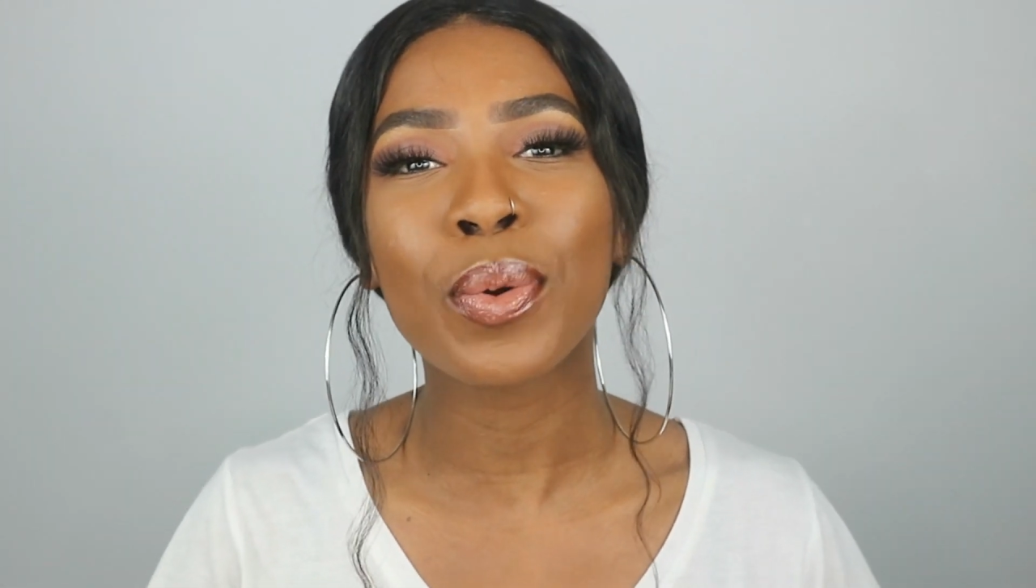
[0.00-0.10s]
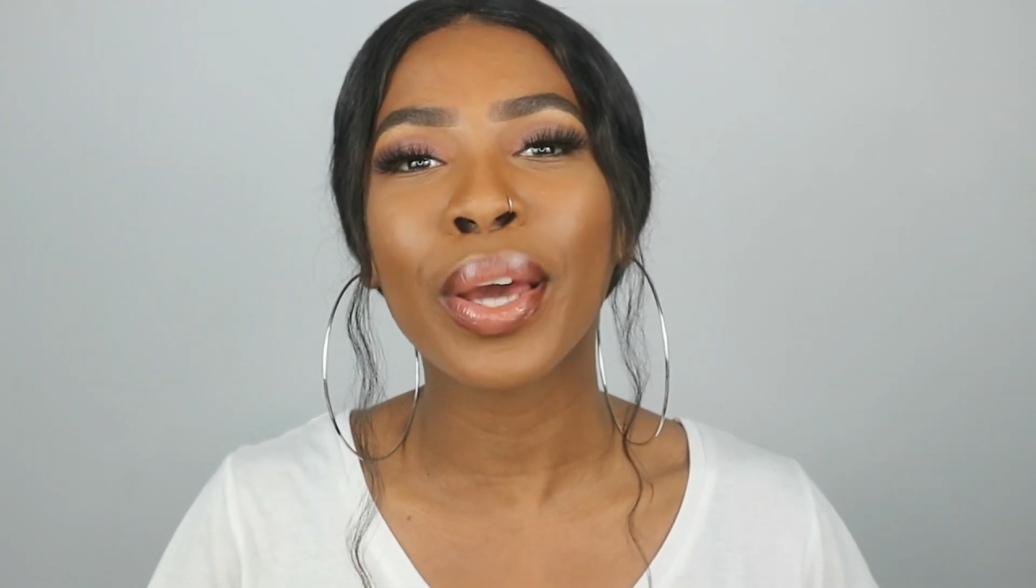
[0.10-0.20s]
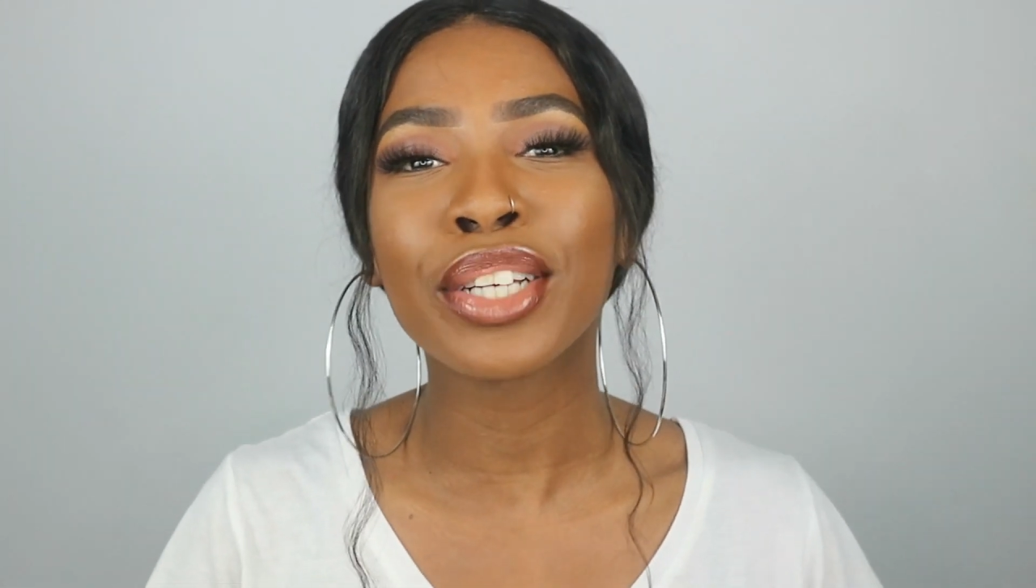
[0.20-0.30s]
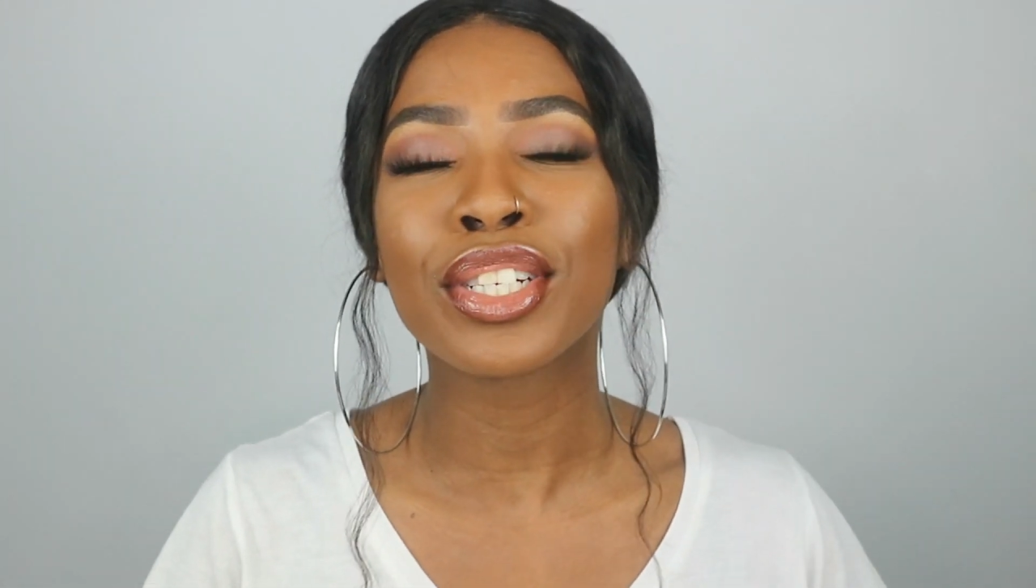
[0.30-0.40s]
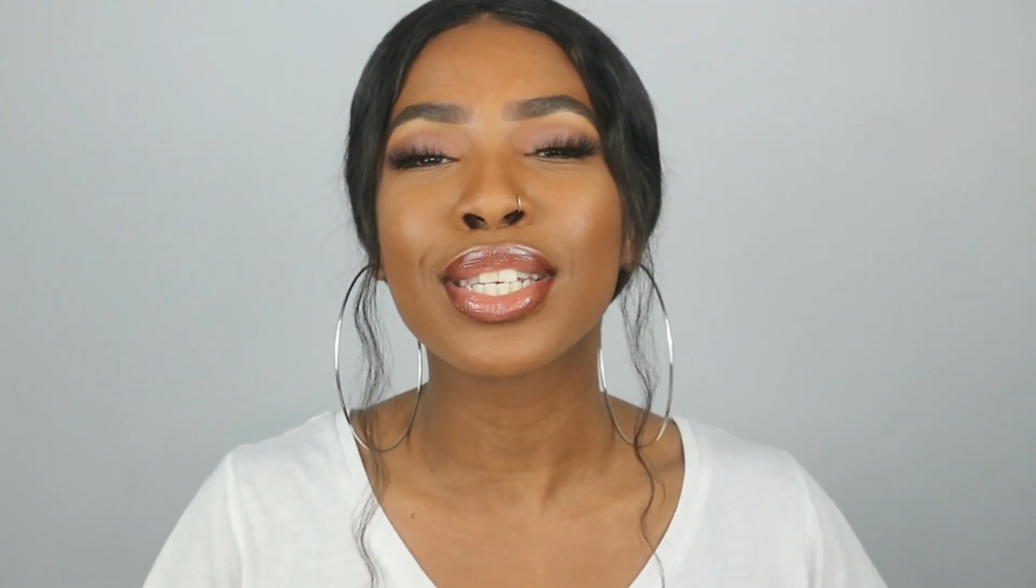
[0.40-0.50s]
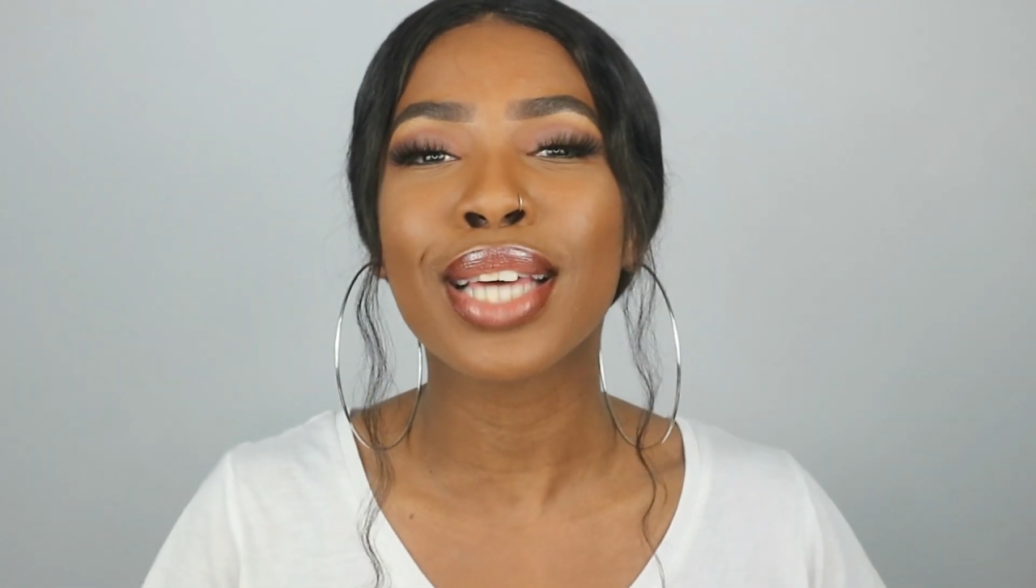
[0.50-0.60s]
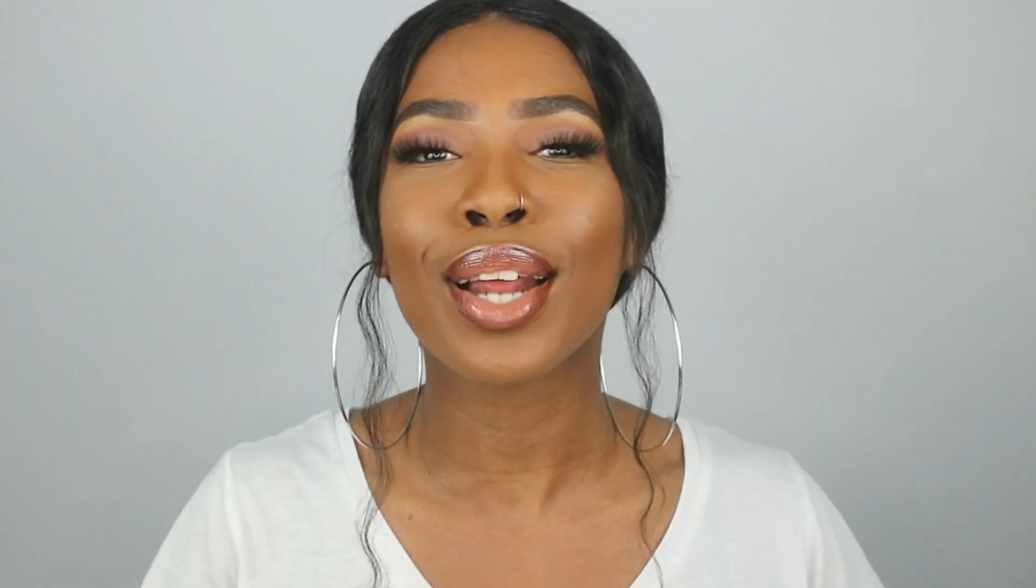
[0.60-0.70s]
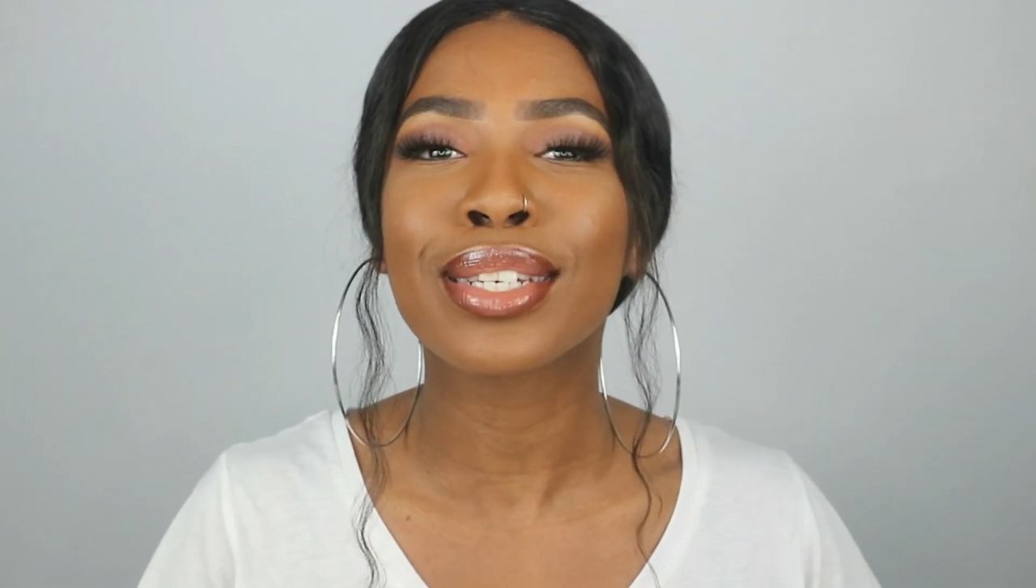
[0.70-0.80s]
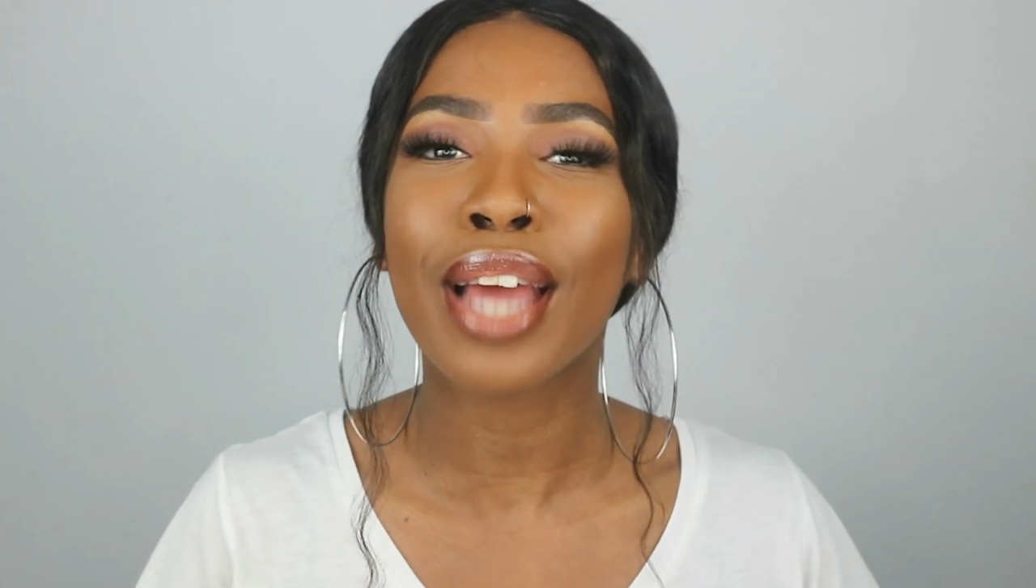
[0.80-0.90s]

questions that are